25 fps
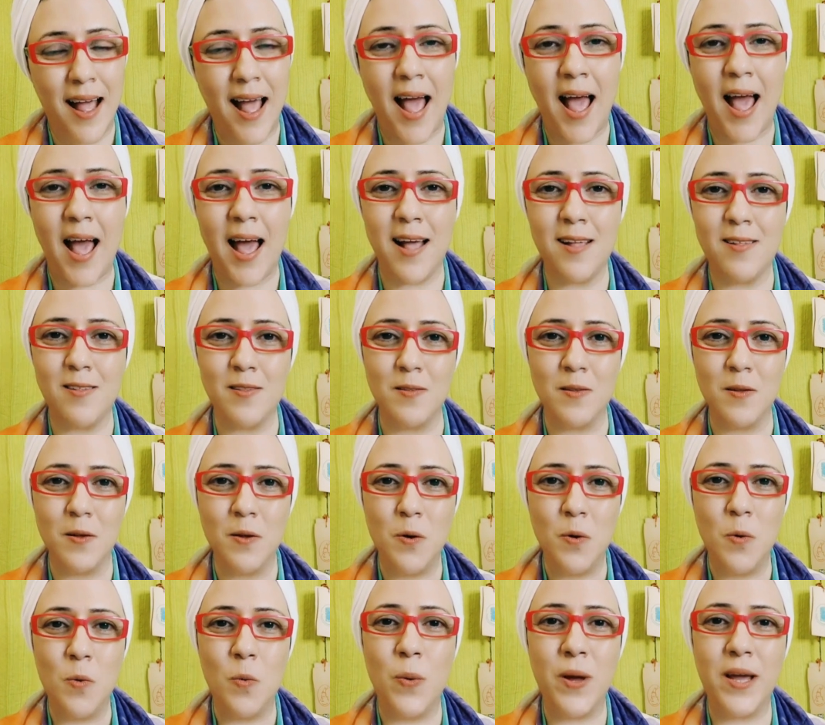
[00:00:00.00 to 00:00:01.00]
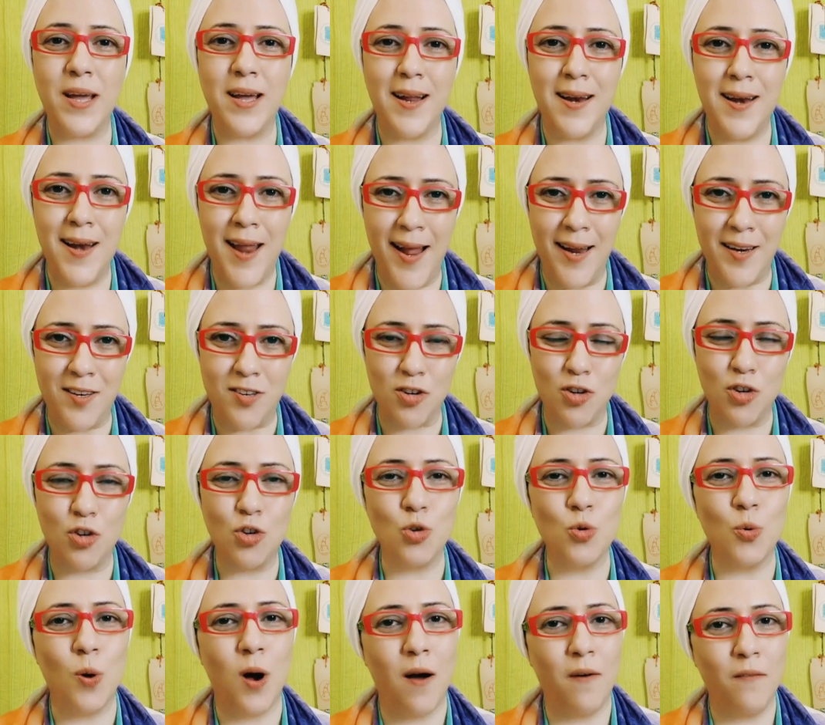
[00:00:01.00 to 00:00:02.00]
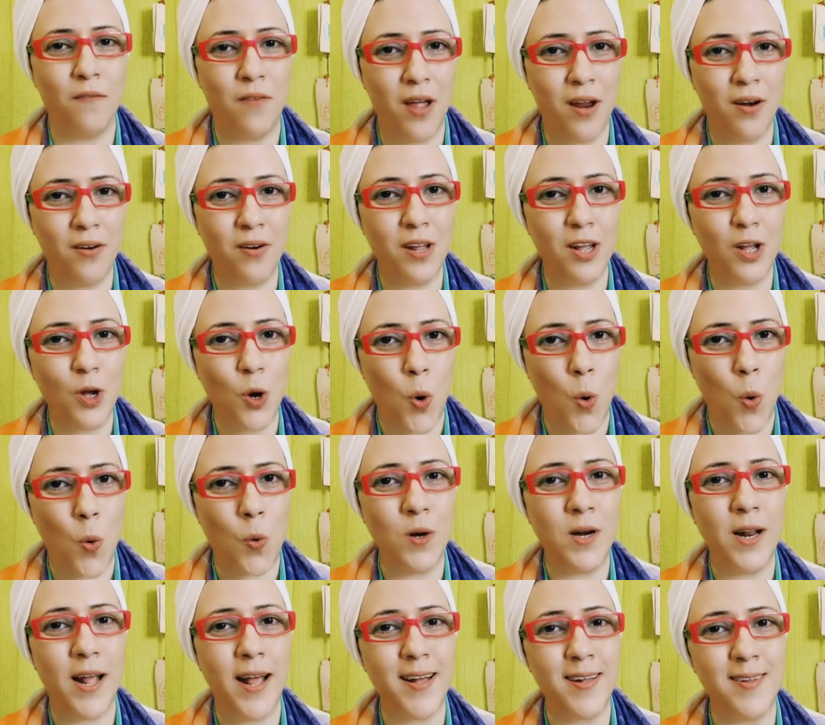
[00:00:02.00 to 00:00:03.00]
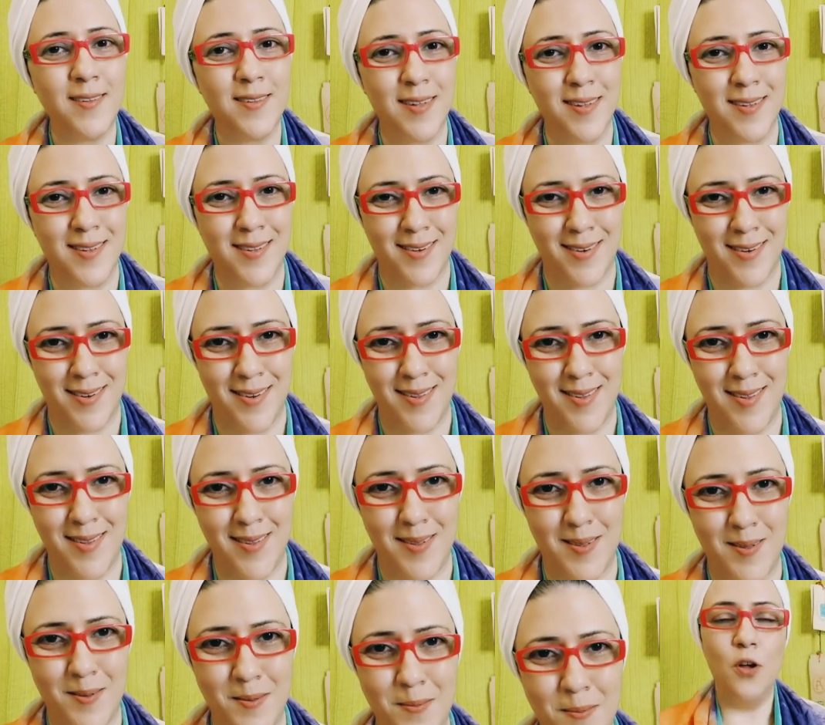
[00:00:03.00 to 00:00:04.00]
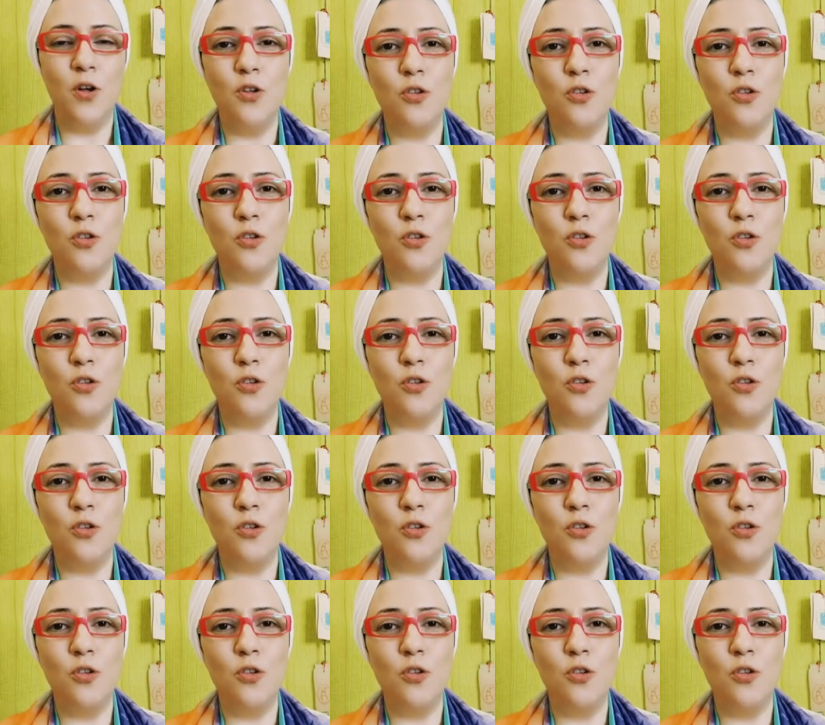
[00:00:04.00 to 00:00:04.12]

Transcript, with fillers: as we connect to our very own existence.